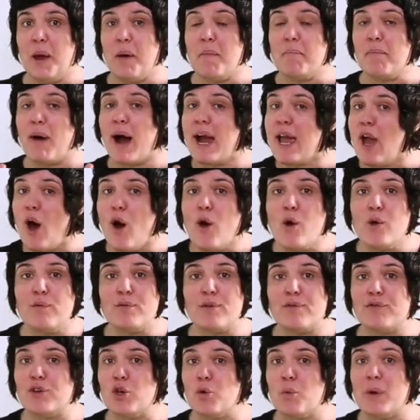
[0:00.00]
My
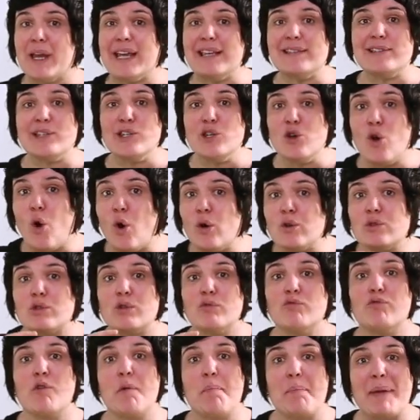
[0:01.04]
overview is not
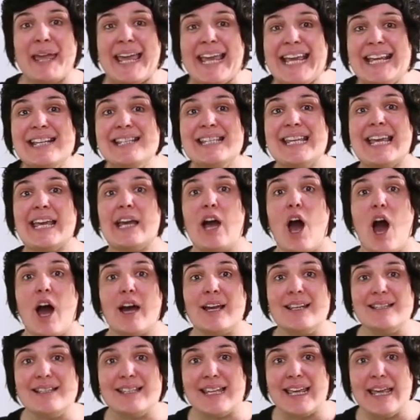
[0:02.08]
repeating
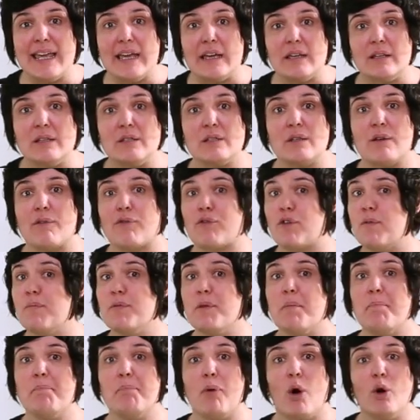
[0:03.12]
ideas from
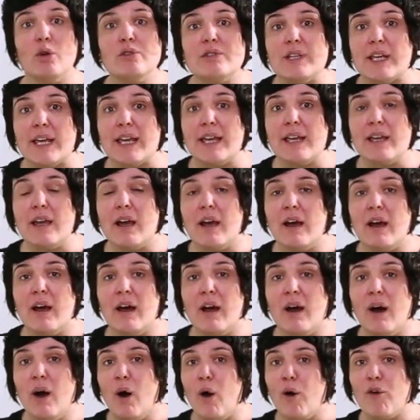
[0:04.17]
the body
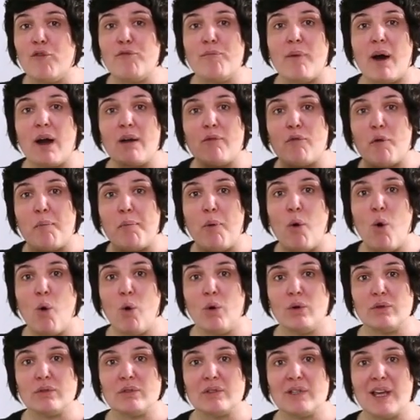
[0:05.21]
of my
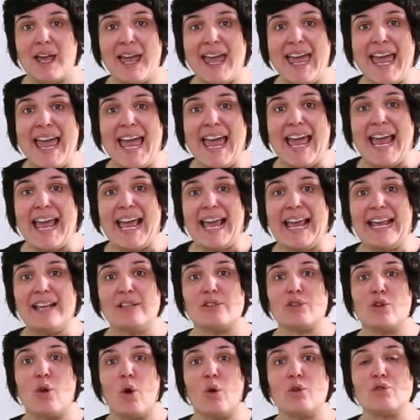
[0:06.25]
report.
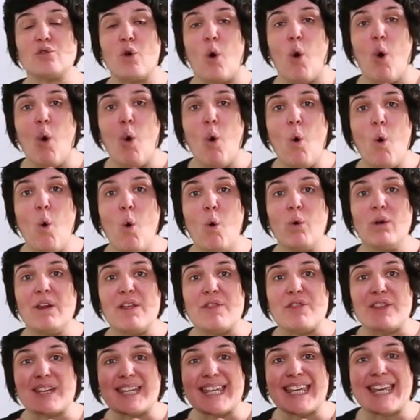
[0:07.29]
It's got all
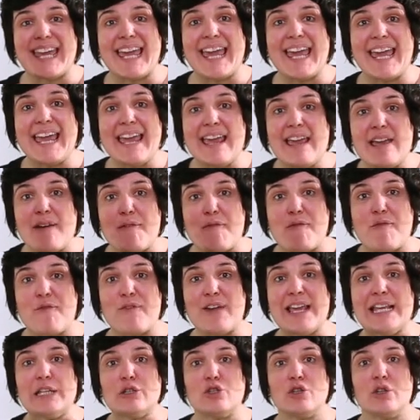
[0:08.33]
the key
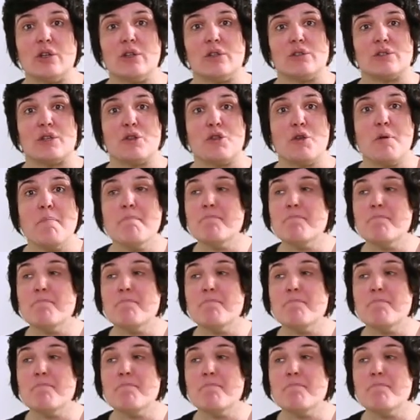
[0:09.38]
features, the